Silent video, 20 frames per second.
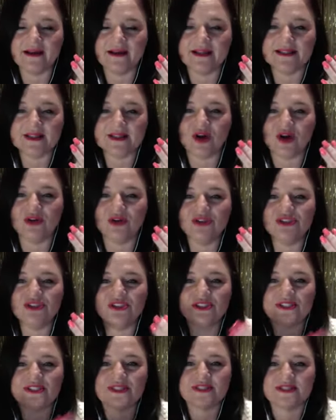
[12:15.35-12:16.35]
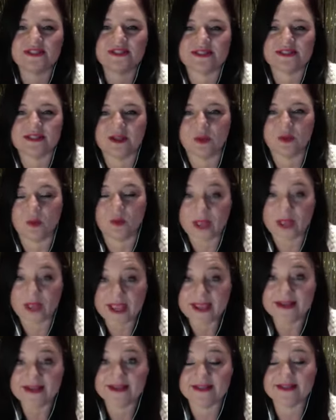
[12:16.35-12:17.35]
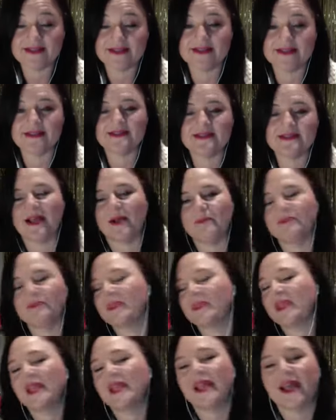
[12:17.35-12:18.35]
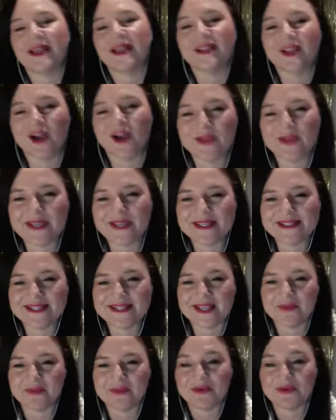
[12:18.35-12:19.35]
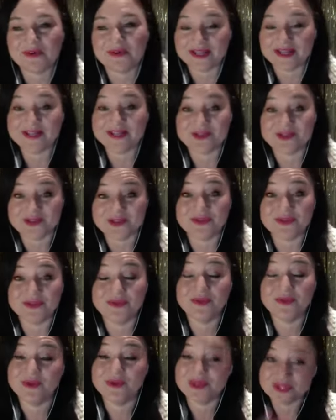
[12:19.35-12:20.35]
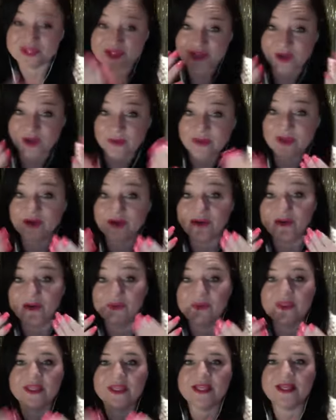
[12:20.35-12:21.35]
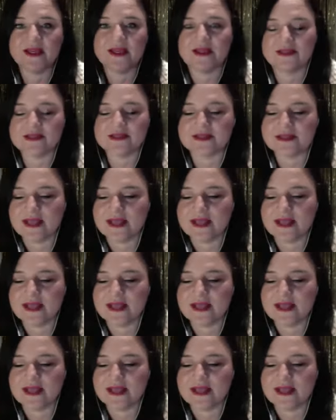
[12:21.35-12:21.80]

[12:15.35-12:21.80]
It's consciousness and awareness and going deeper into what's going on within us.